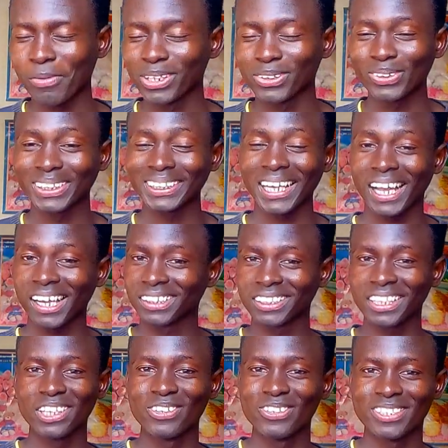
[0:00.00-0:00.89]
But what I can
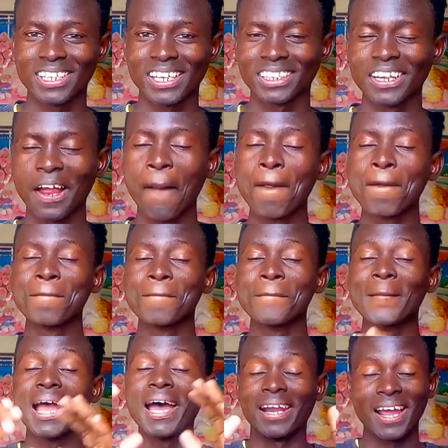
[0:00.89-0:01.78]
tell you is that
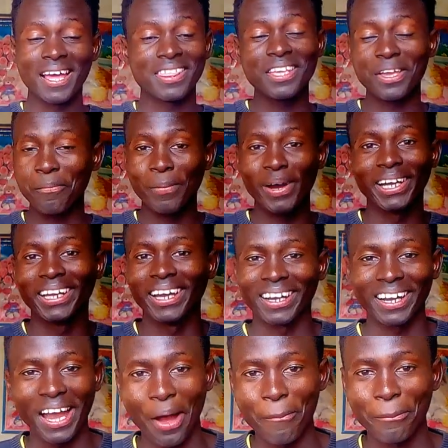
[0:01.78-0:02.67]
nothing bad
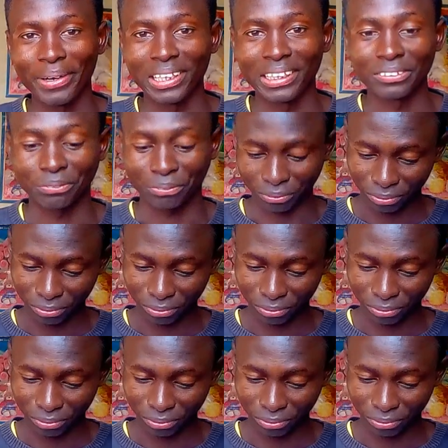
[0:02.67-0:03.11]
can happen.